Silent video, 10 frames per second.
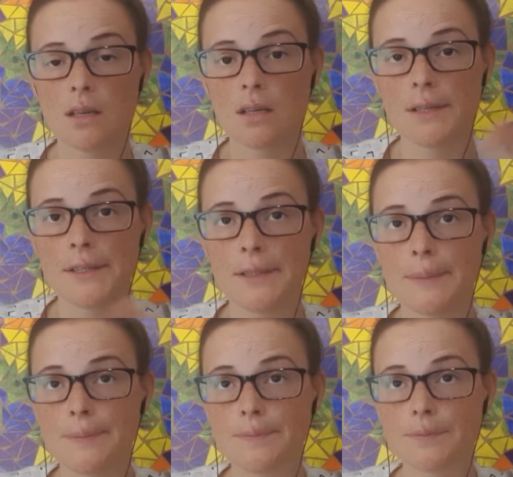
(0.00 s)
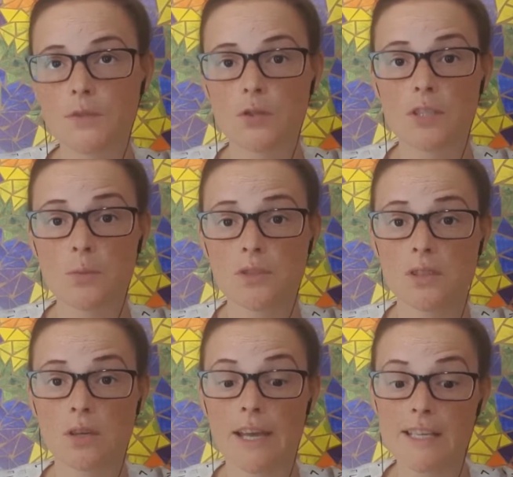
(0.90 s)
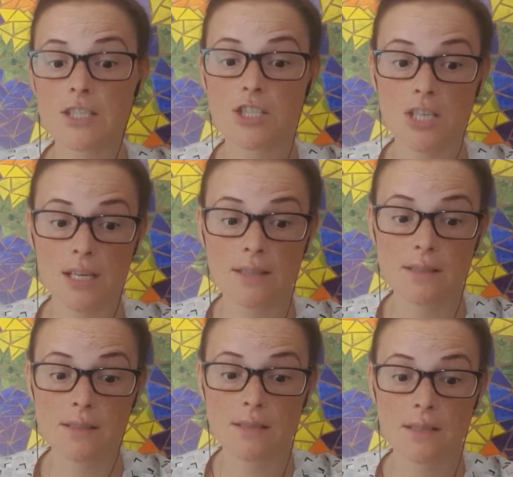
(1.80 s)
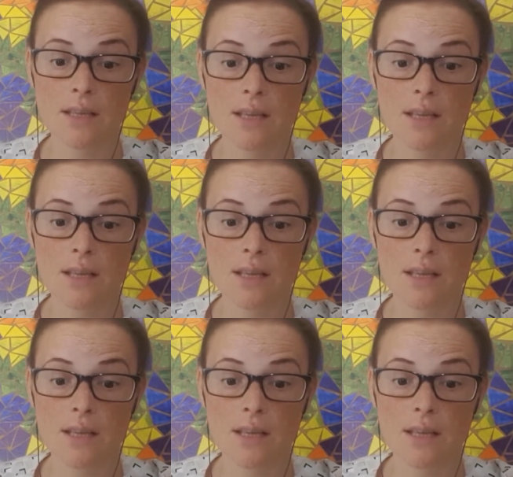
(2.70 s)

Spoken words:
So it was her last chance,